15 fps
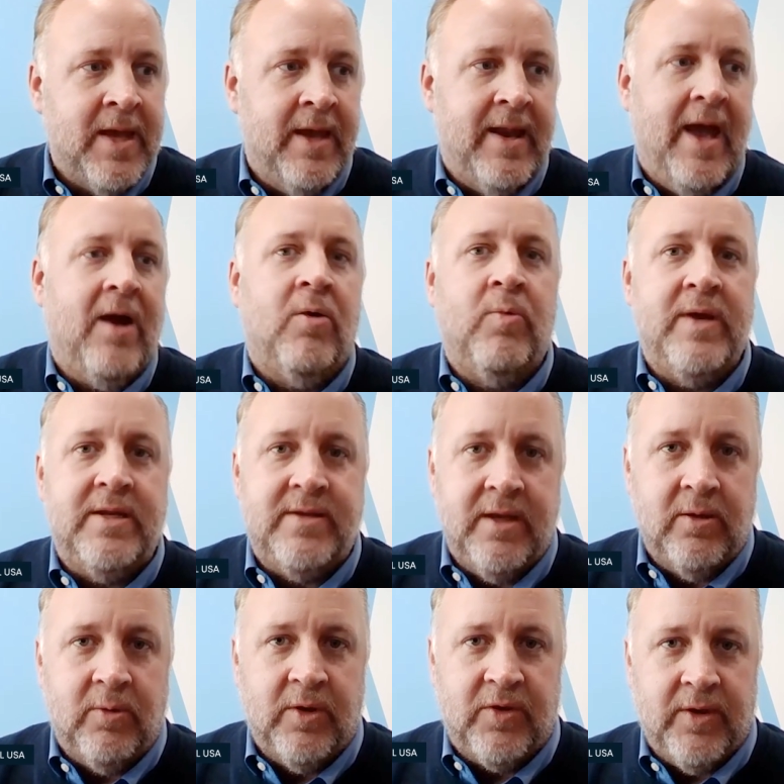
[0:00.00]
and how we
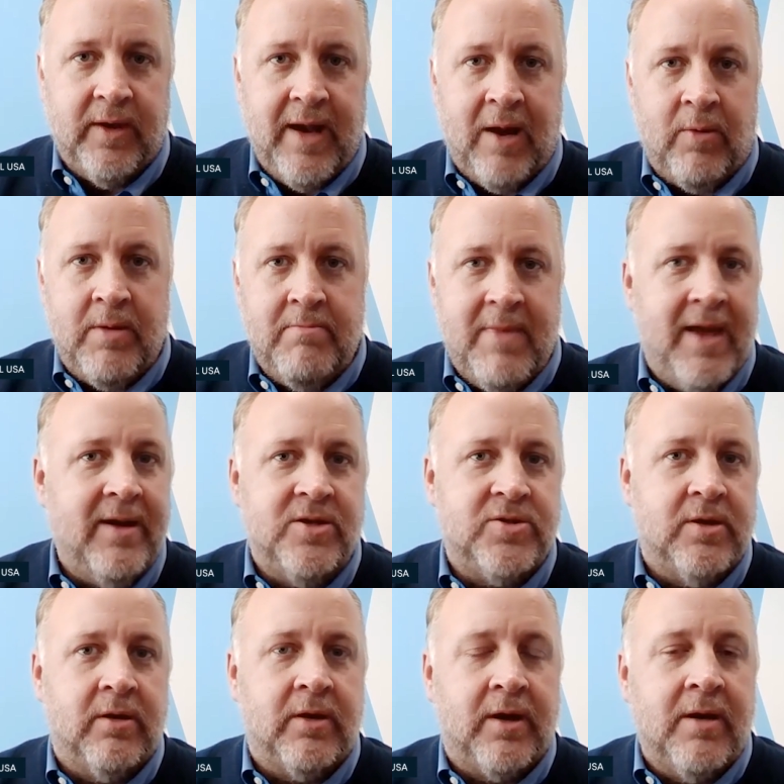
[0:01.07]
deal with it and how we manage
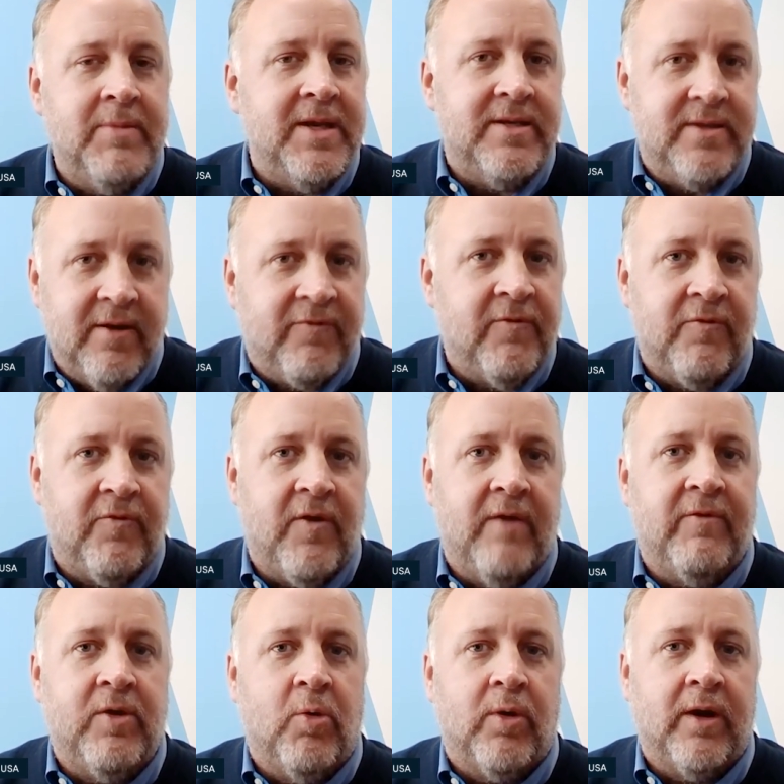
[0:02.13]
it are going to be different for
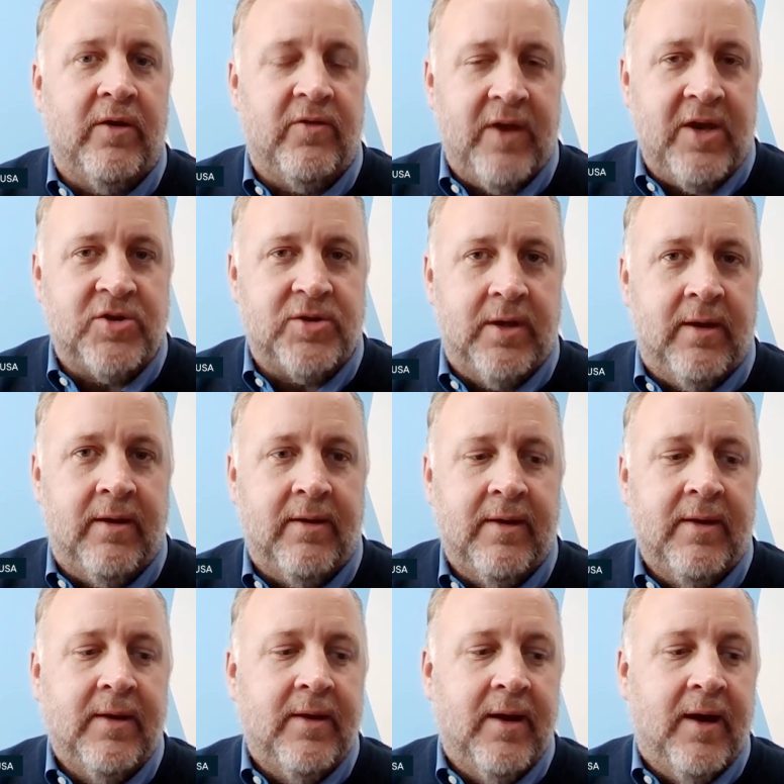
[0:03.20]
every organization.
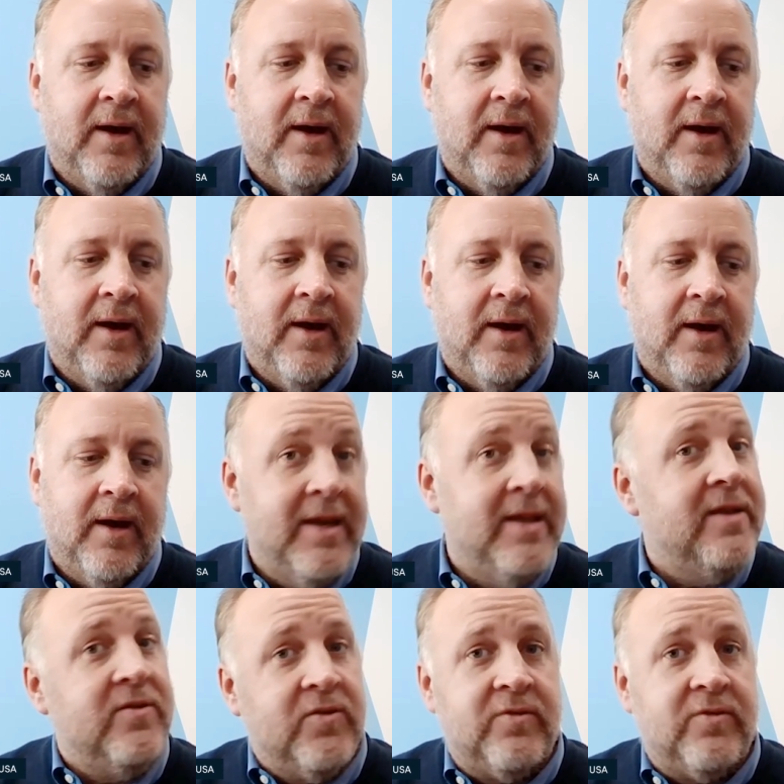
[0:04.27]
But it
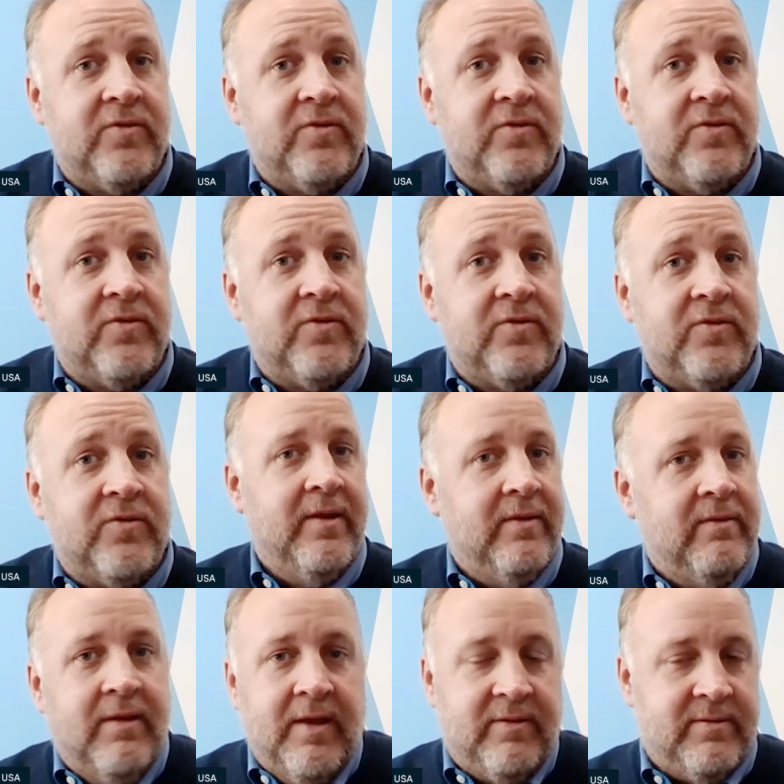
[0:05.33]
is
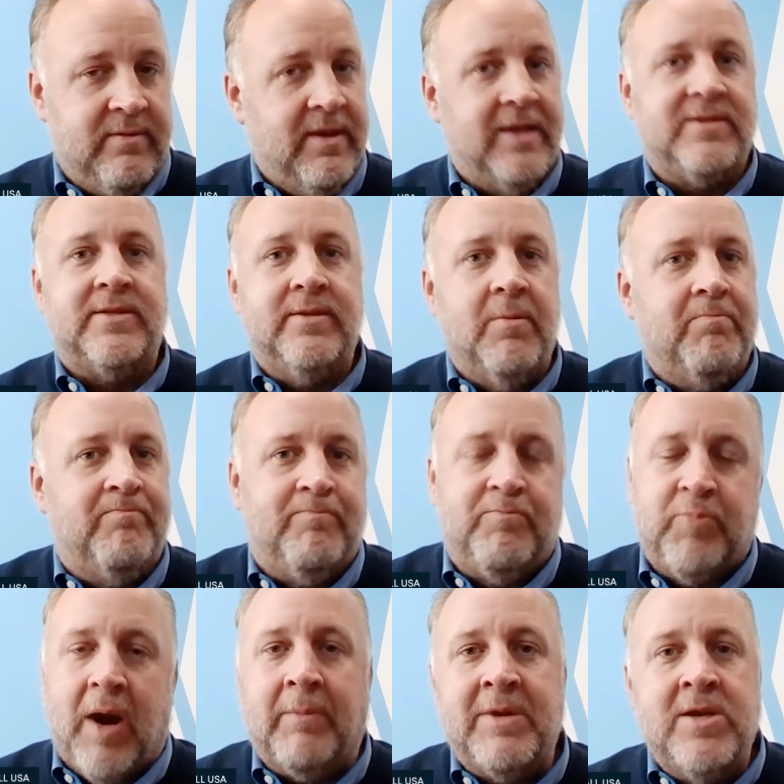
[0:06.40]
it's the
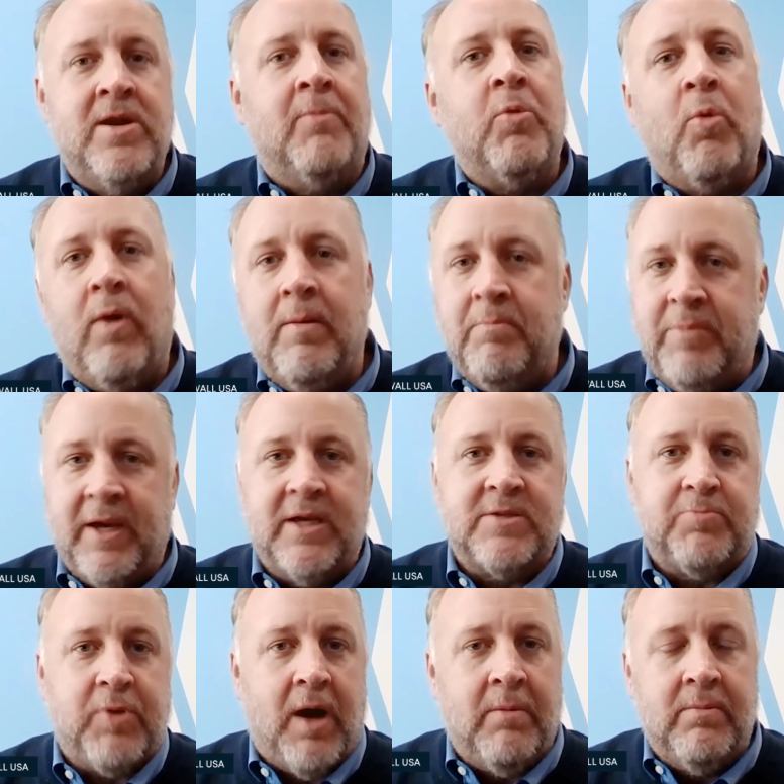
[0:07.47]
probably number one
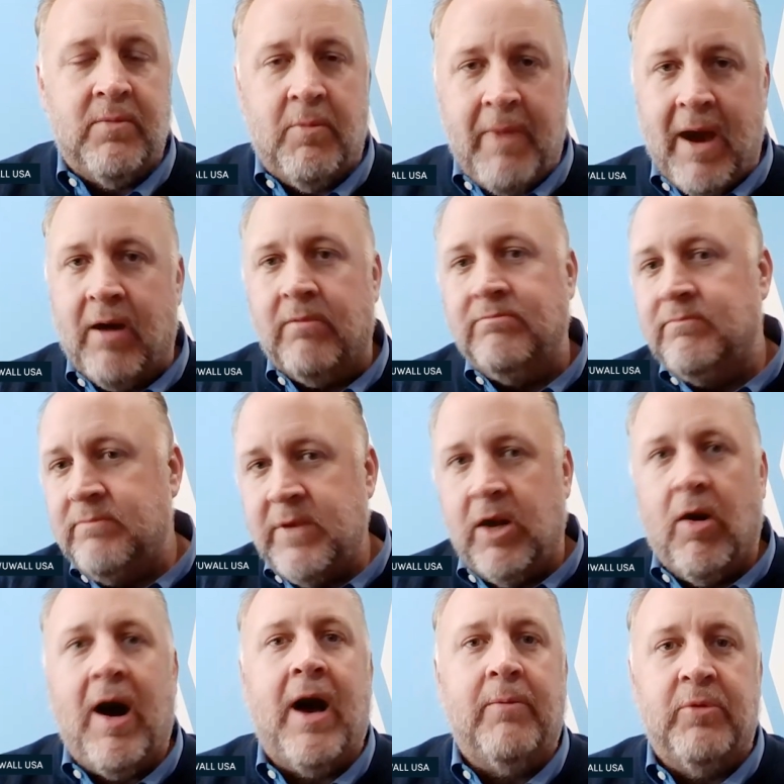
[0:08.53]
biggest problem about,
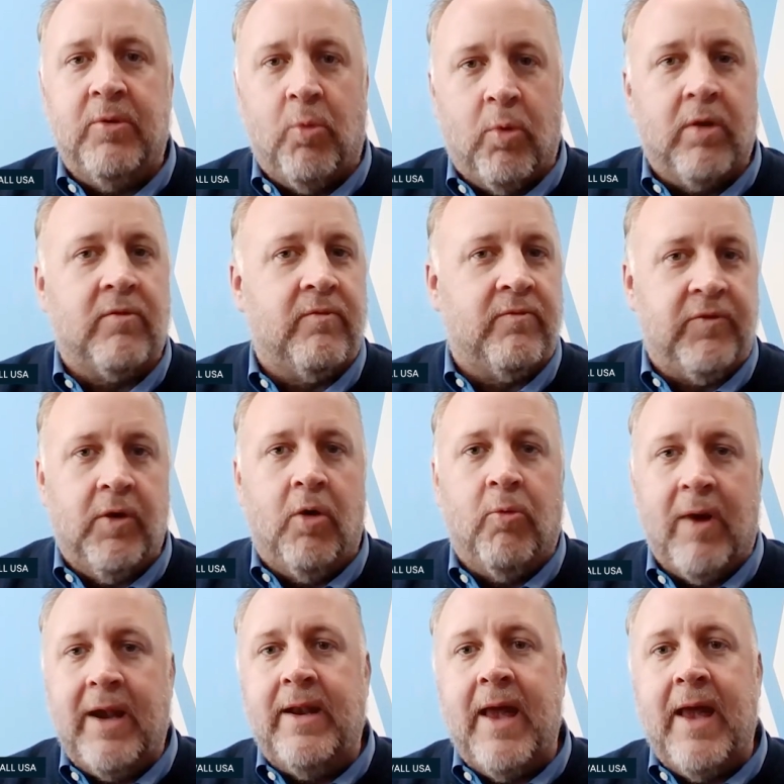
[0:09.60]
hybrid workflow right